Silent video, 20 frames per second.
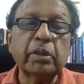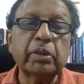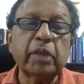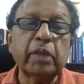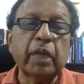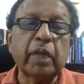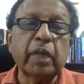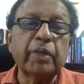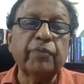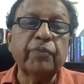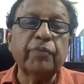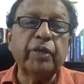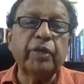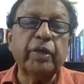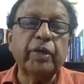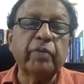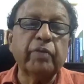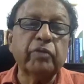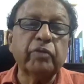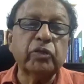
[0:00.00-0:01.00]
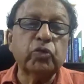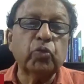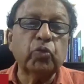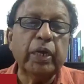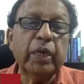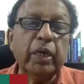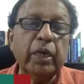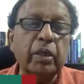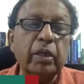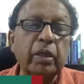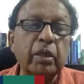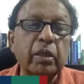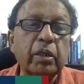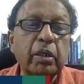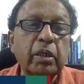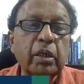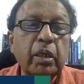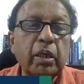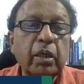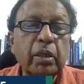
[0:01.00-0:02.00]
that if India was willing,
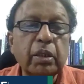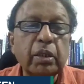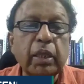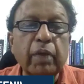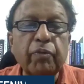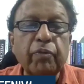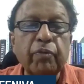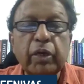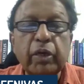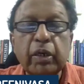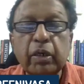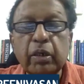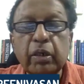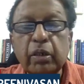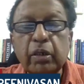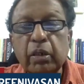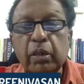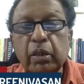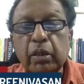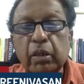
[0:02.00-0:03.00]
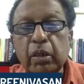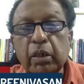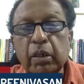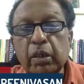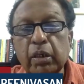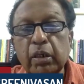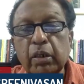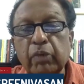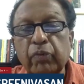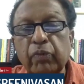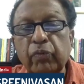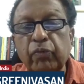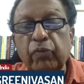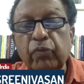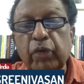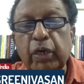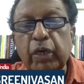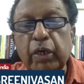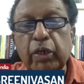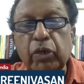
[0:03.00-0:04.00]
they were
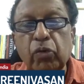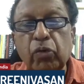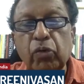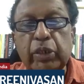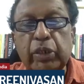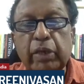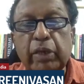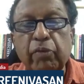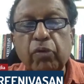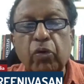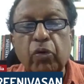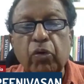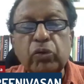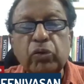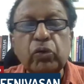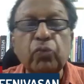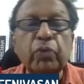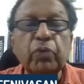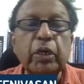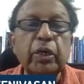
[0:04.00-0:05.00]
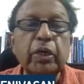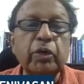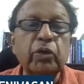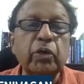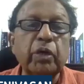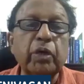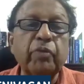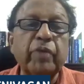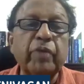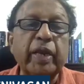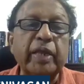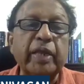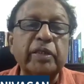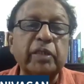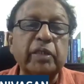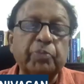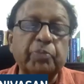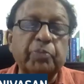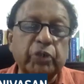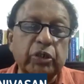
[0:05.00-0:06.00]
willing to, they were also willing to give an
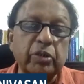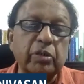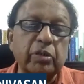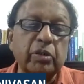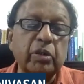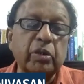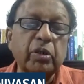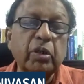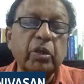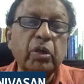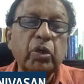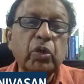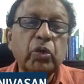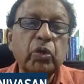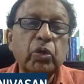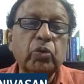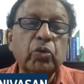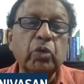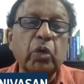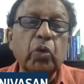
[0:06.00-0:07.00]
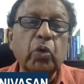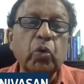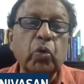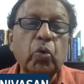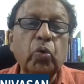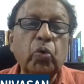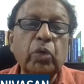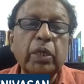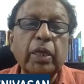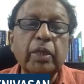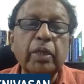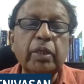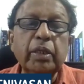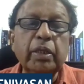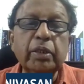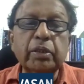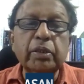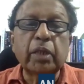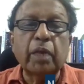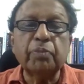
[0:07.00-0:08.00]
exception to the rule that
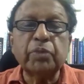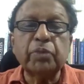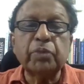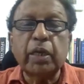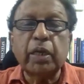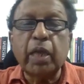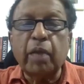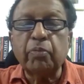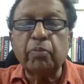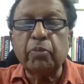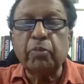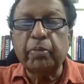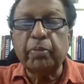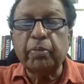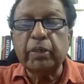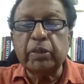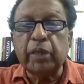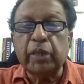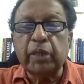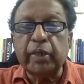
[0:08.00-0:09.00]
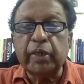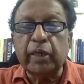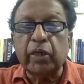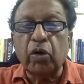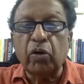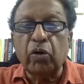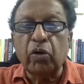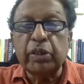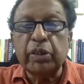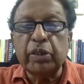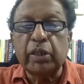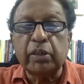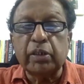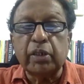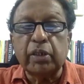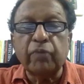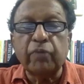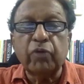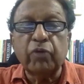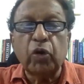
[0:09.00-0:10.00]
these arms and armaments and technology, et
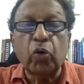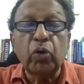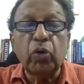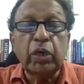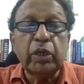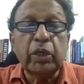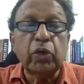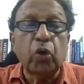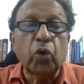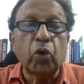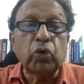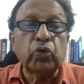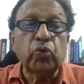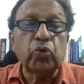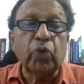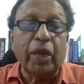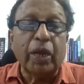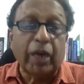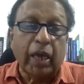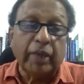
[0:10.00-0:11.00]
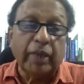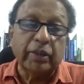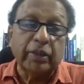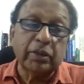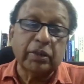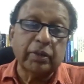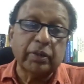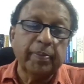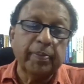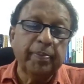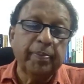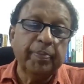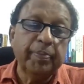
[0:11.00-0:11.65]
cetera, will only go to allies.